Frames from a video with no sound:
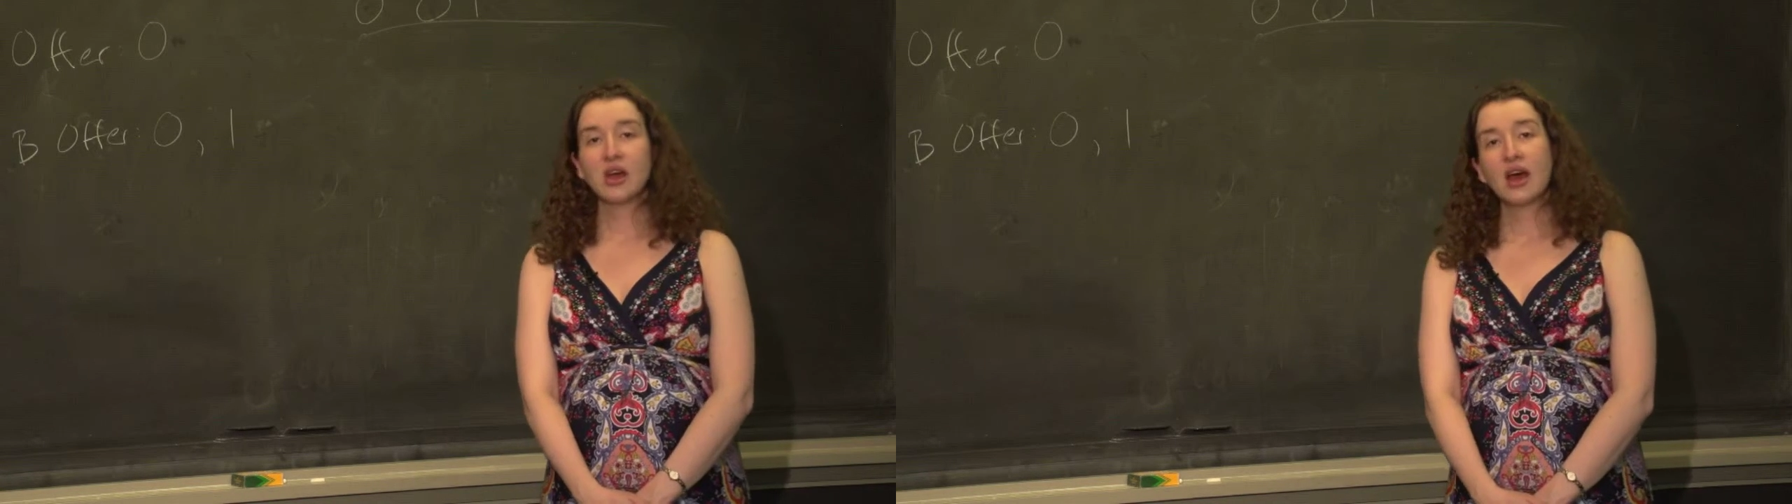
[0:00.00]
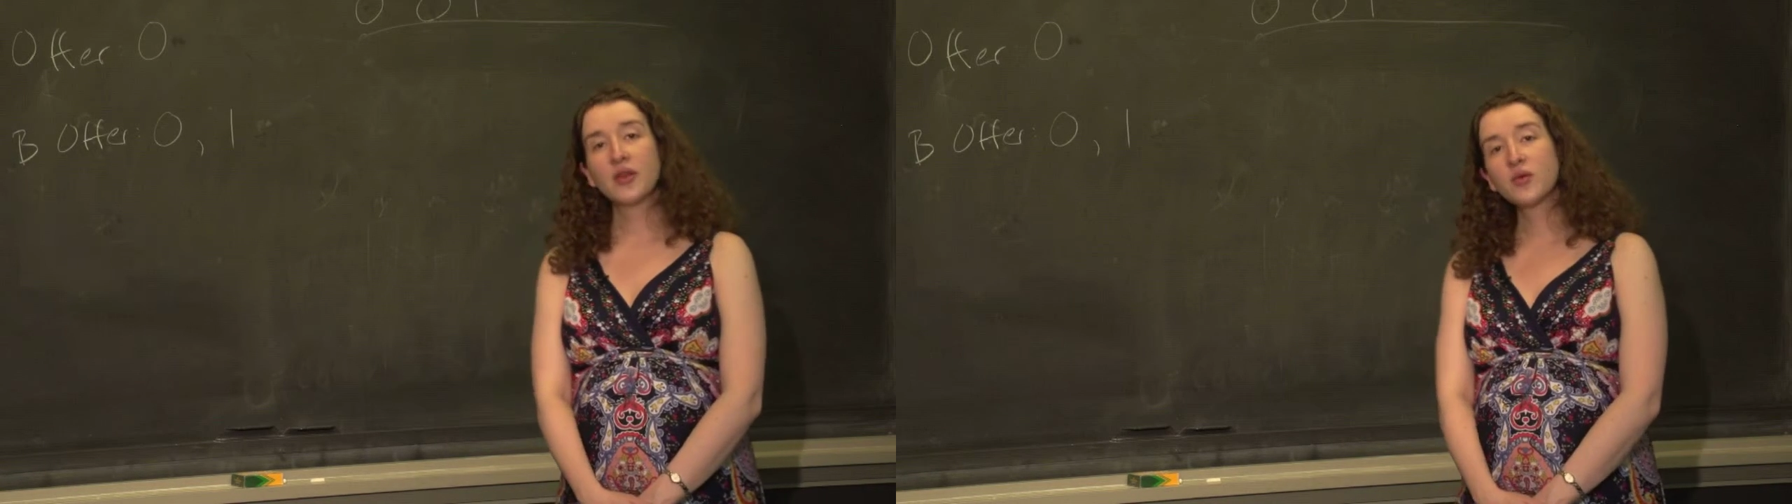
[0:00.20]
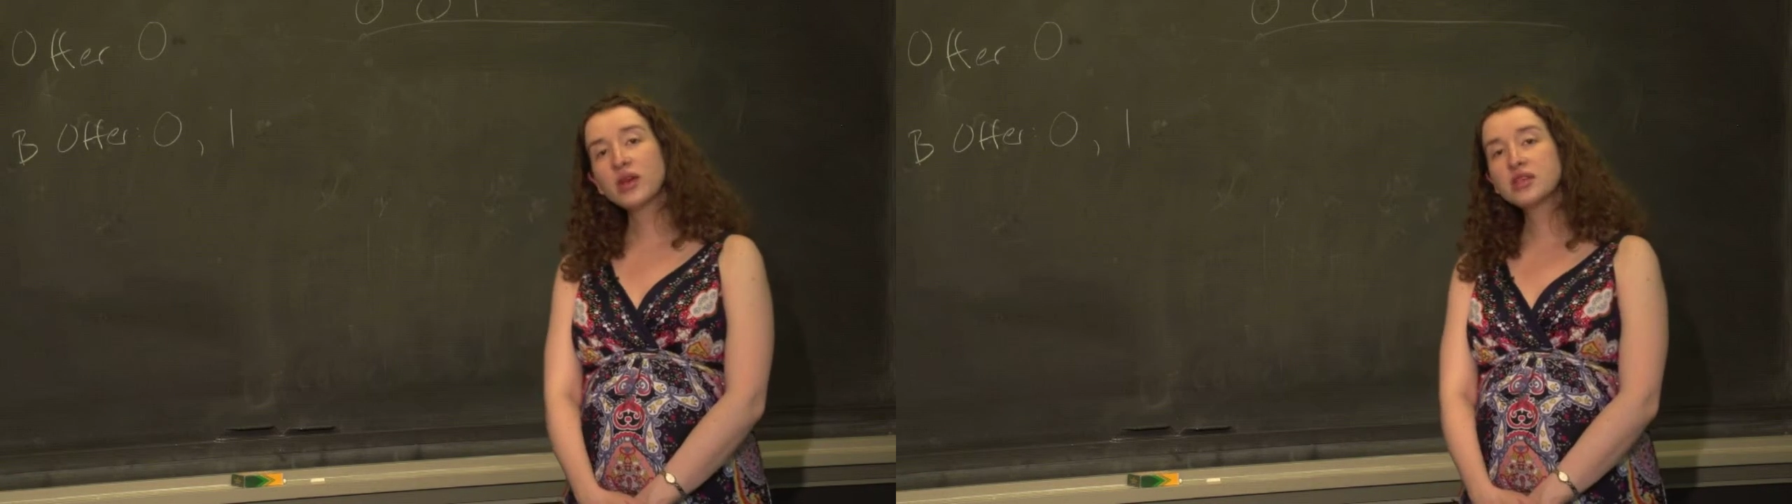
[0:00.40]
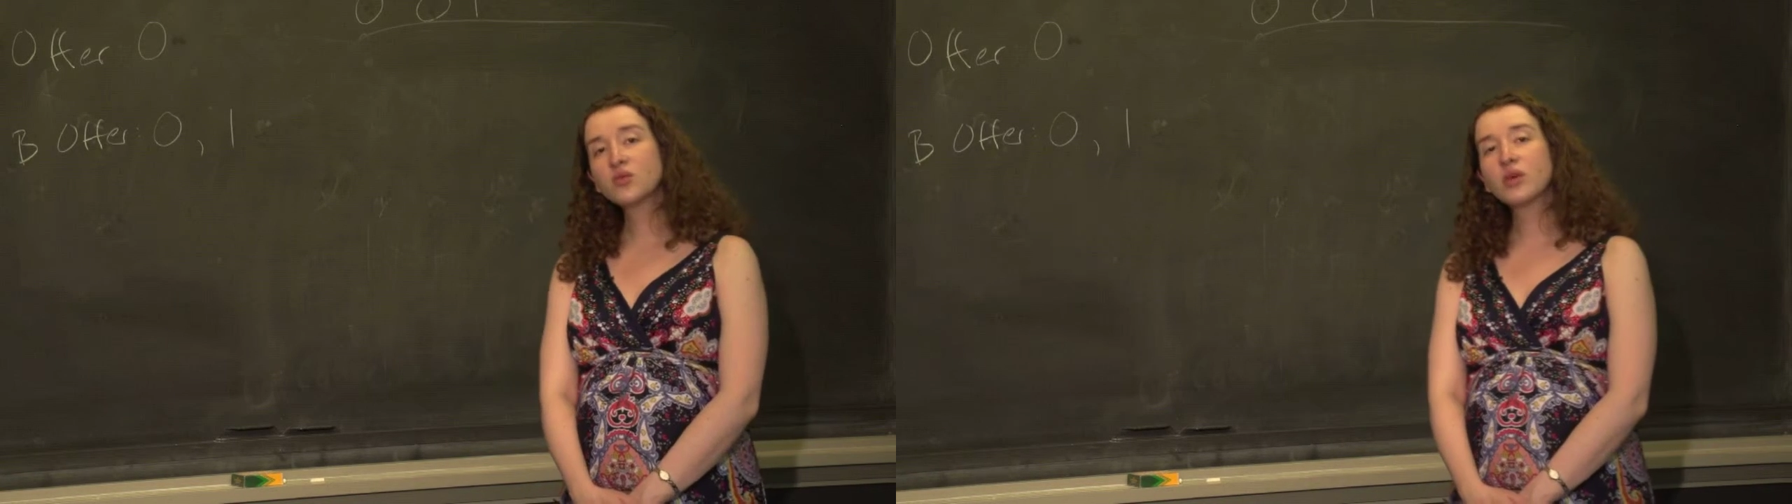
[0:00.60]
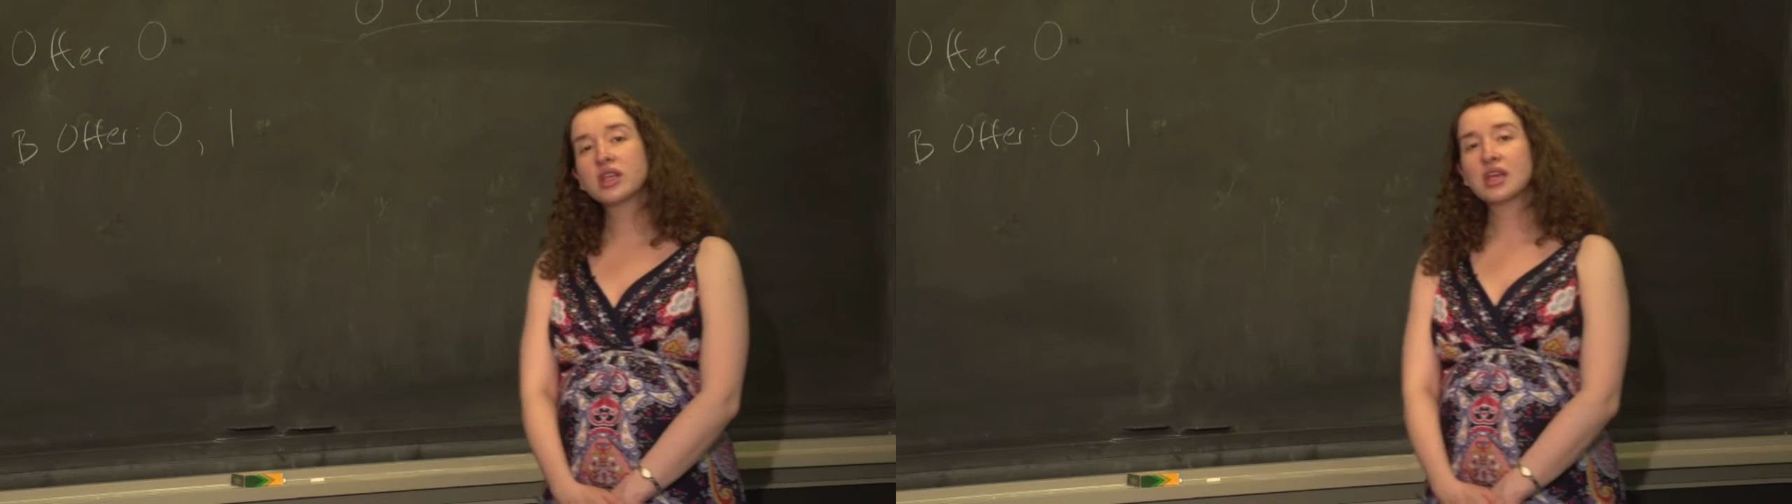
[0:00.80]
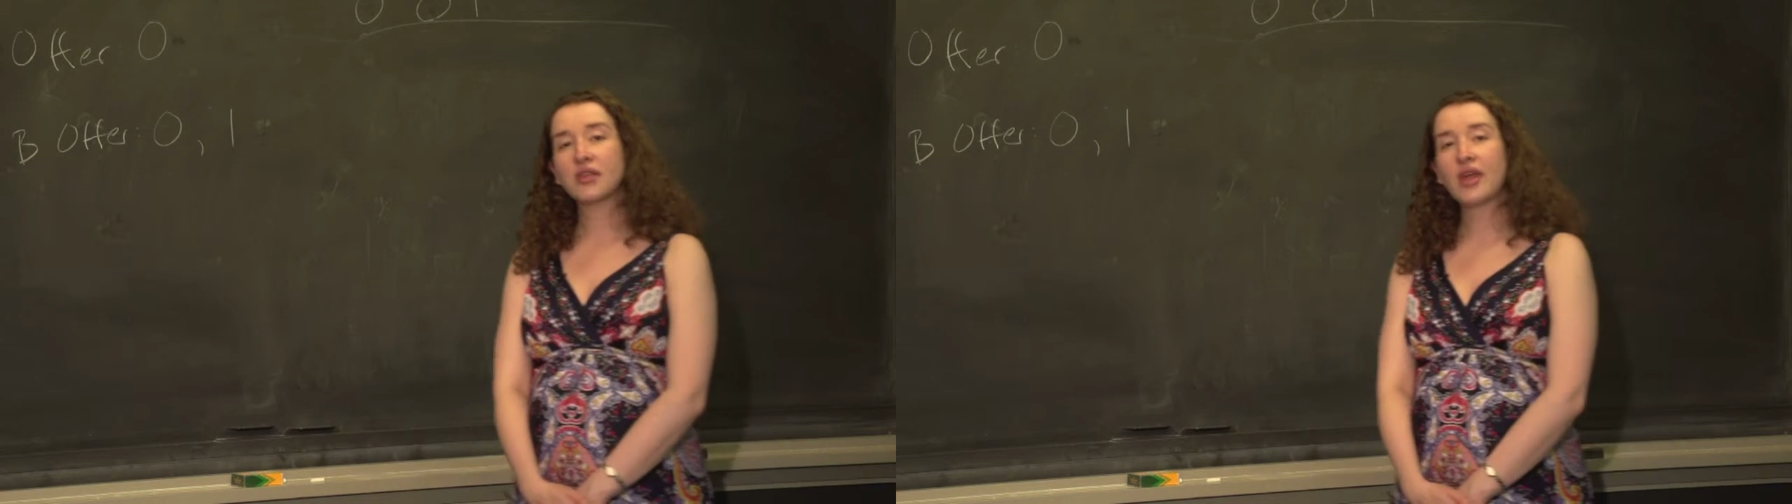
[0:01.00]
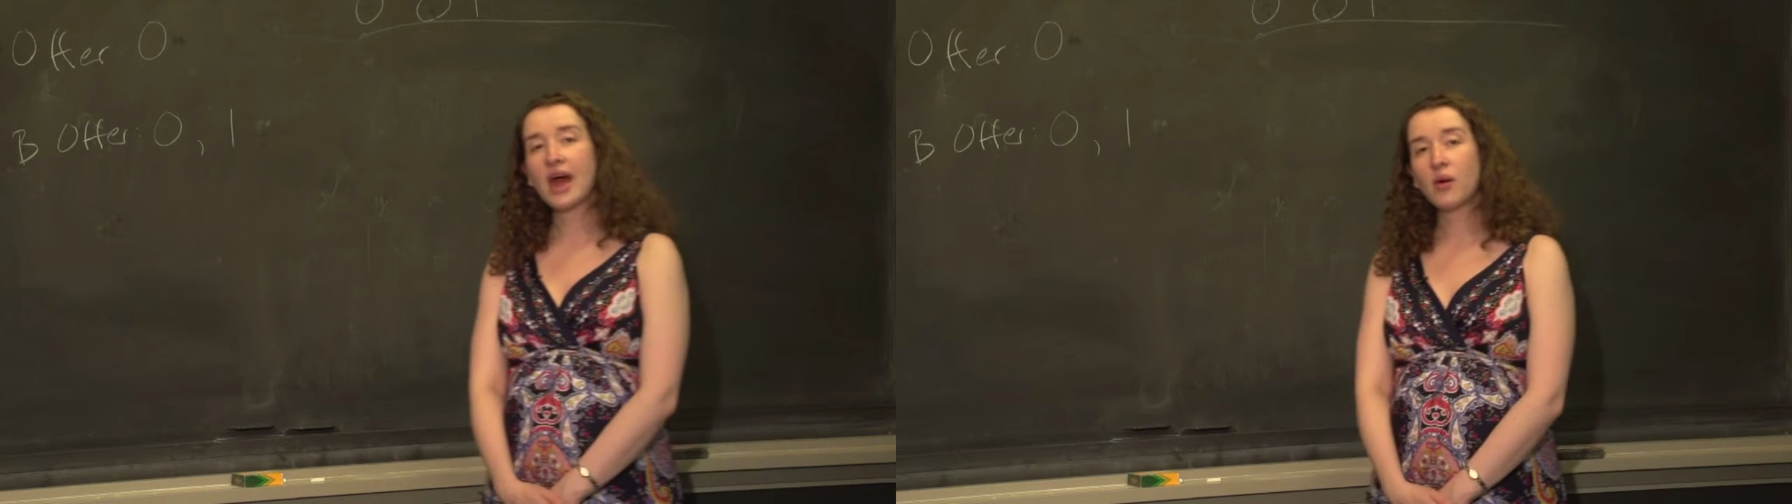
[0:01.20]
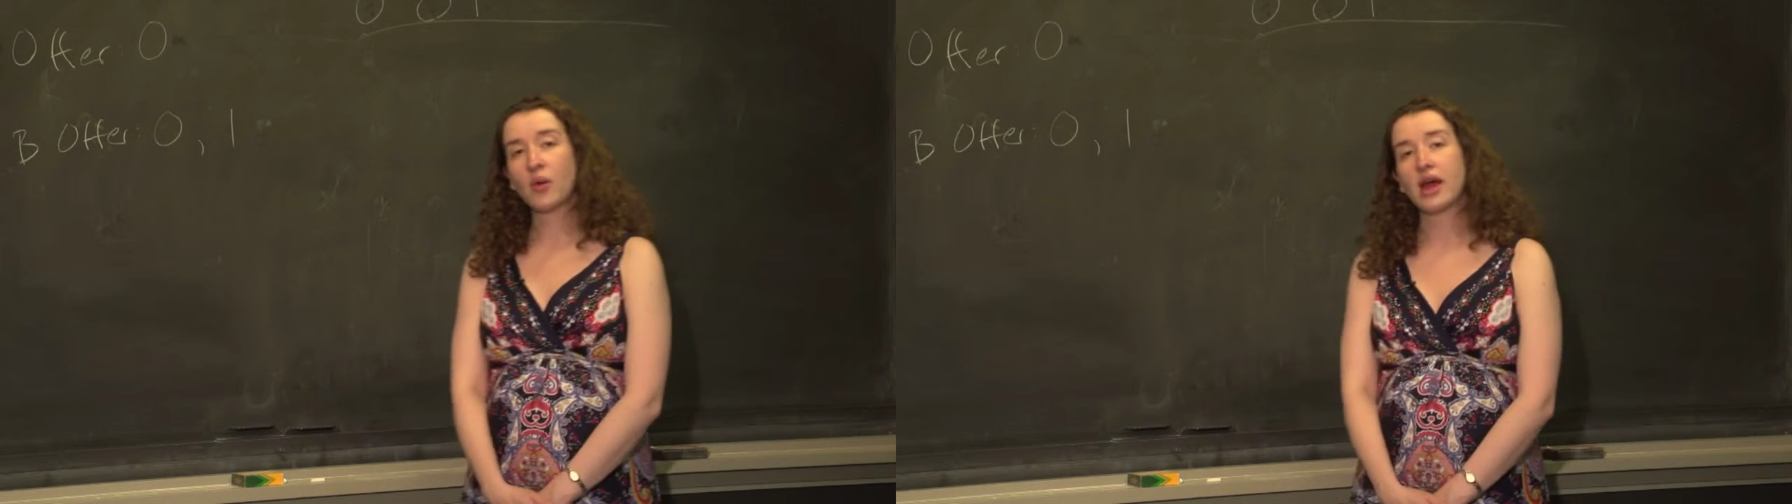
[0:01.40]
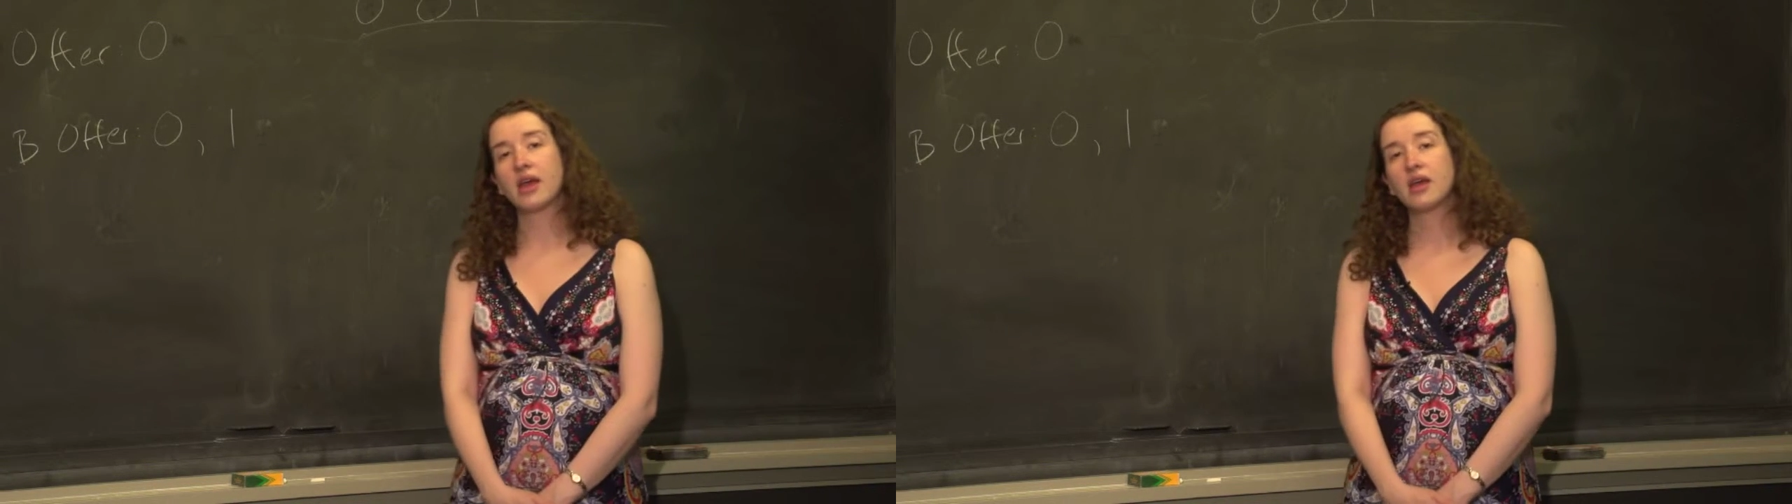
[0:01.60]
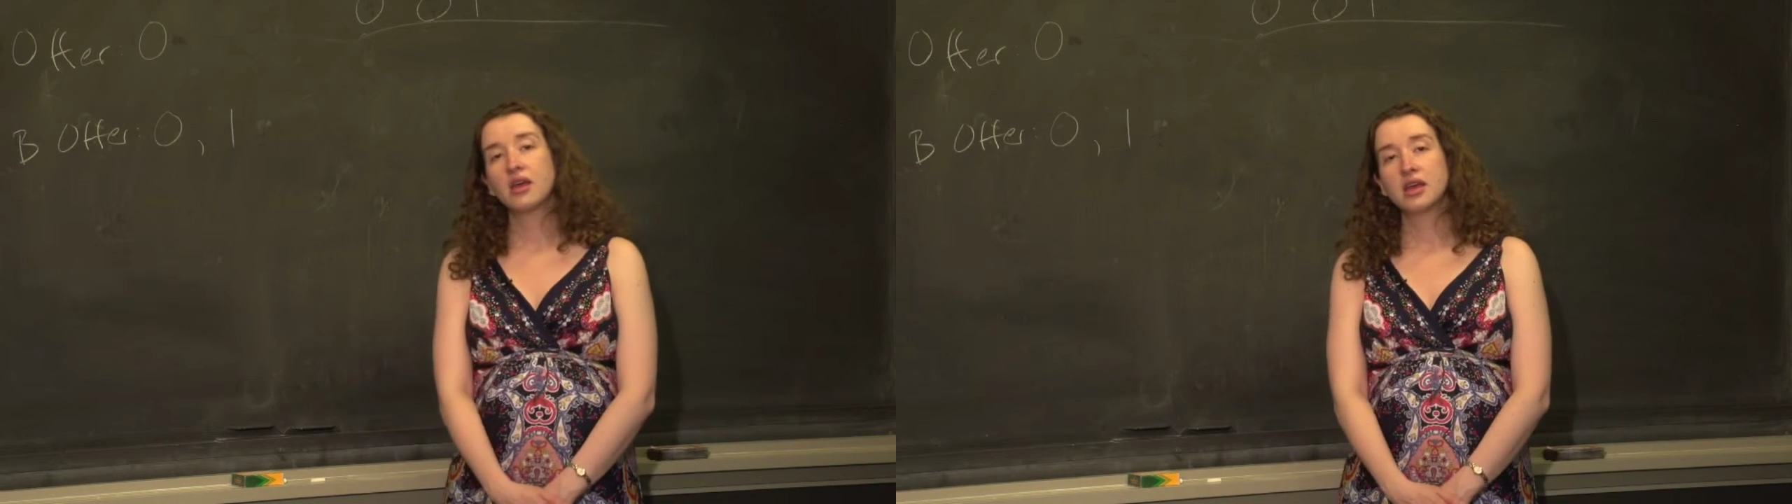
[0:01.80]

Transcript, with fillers: And the reason we did it that way